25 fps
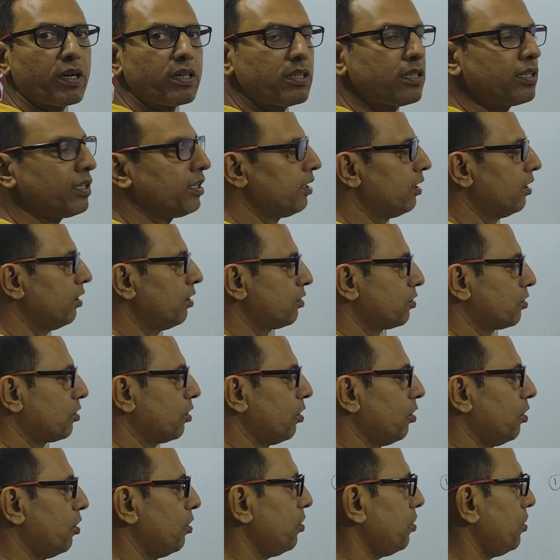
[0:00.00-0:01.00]
one.
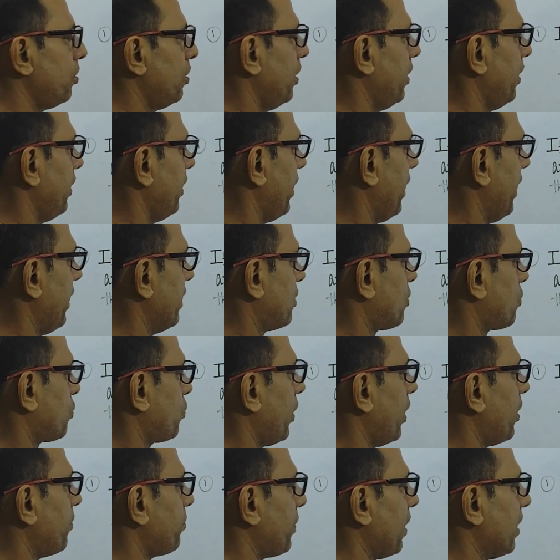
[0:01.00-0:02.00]
So A
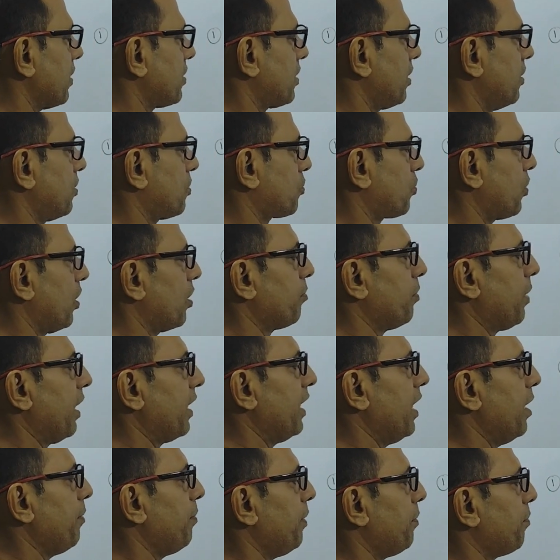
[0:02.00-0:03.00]
square plus C square by
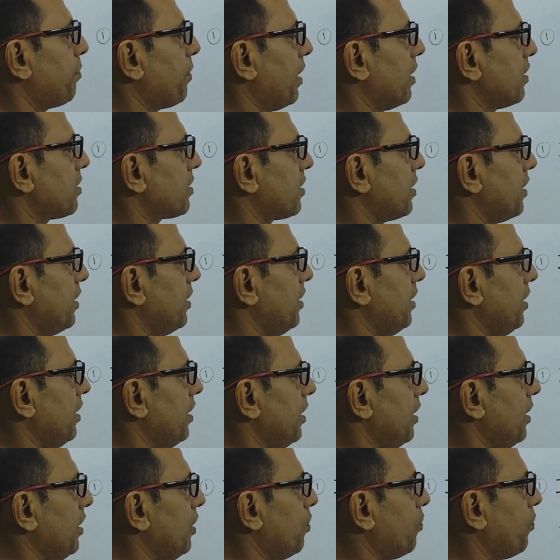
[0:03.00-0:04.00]
AB plus
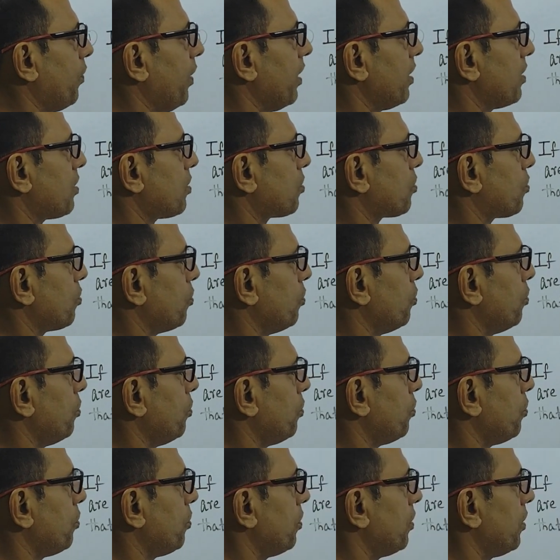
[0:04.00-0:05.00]
CD equals
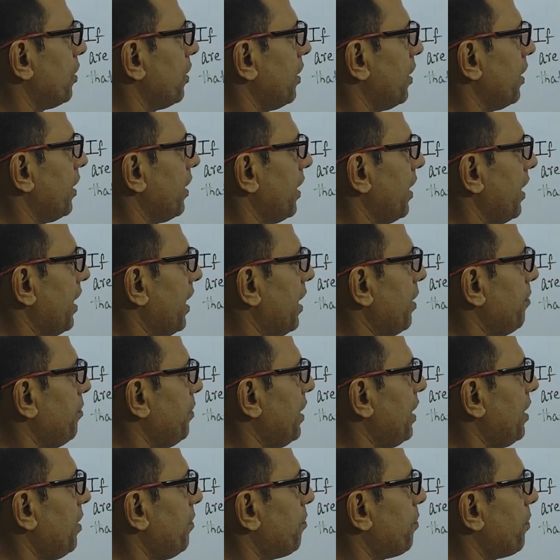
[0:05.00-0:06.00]
to
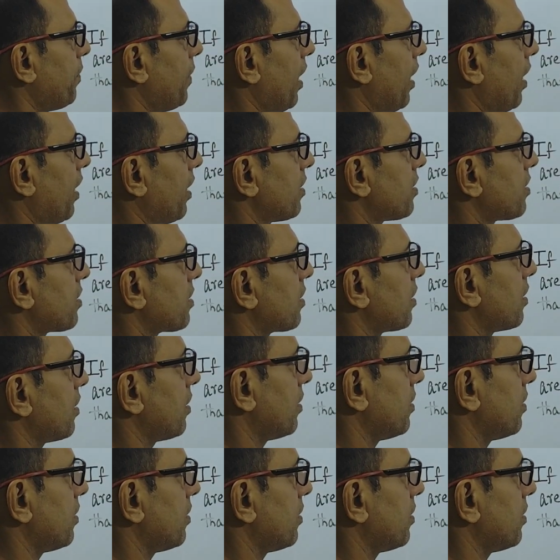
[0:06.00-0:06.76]
AB plus